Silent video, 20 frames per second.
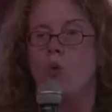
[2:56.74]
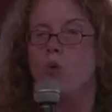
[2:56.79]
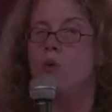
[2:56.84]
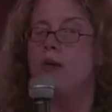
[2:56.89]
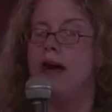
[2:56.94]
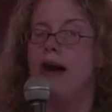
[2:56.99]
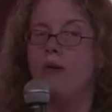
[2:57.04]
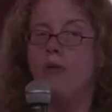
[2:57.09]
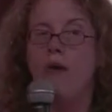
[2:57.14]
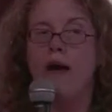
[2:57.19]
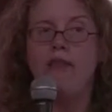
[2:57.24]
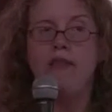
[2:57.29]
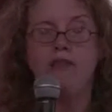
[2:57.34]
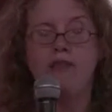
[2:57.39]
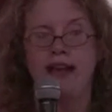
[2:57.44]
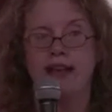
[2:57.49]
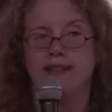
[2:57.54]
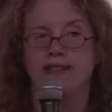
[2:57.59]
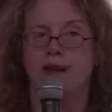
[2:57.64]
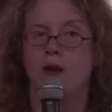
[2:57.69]
Now, whether
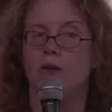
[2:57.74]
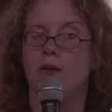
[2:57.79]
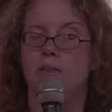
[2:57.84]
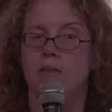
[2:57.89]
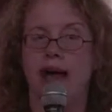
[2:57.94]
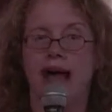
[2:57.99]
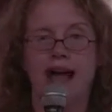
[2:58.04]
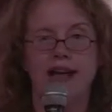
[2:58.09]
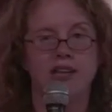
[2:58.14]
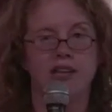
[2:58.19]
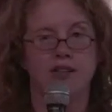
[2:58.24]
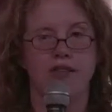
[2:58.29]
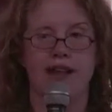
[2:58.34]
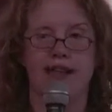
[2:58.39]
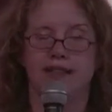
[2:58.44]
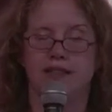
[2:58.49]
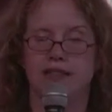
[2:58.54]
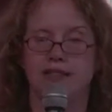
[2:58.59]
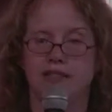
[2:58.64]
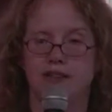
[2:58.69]
that's going back to
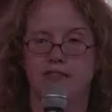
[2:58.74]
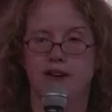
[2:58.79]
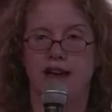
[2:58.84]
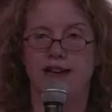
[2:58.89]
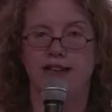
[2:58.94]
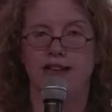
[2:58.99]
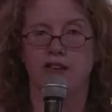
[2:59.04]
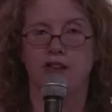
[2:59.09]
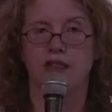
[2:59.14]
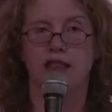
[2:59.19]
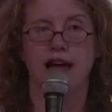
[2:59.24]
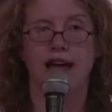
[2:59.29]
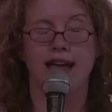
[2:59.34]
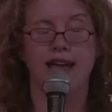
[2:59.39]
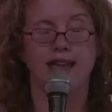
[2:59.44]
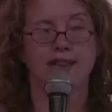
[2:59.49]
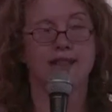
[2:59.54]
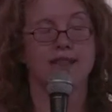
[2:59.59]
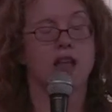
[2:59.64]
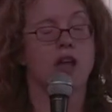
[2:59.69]
that list of ideal
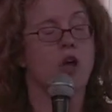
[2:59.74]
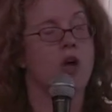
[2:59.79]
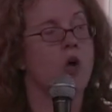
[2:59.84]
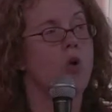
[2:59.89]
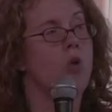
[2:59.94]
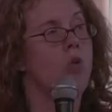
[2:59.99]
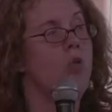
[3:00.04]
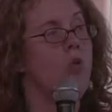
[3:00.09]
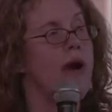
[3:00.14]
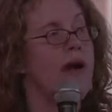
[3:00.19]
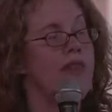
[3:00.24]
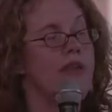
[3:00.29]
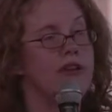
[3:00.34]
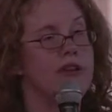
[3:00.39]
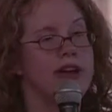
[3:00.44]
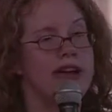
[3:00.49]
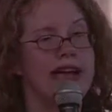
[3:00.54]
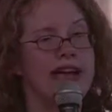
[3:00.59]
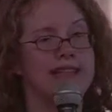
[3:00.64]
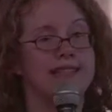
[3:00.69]
clients,
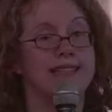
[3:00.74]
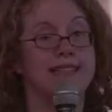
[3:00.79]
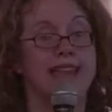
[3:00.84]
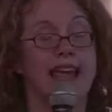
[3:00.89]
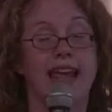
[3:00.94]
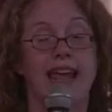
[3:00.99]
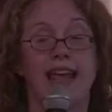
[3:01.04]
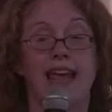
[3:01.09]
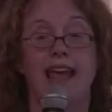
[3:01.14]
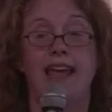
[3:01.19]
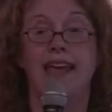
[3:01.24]
whether it's taking a